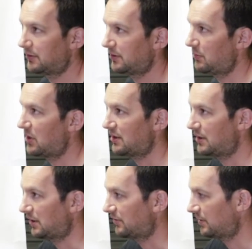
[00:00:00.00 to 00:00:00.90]
You might
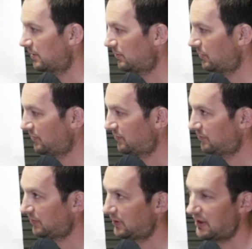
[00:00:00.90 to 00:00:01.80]
need to move
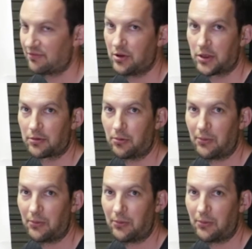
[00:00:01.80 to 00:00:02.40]
your light further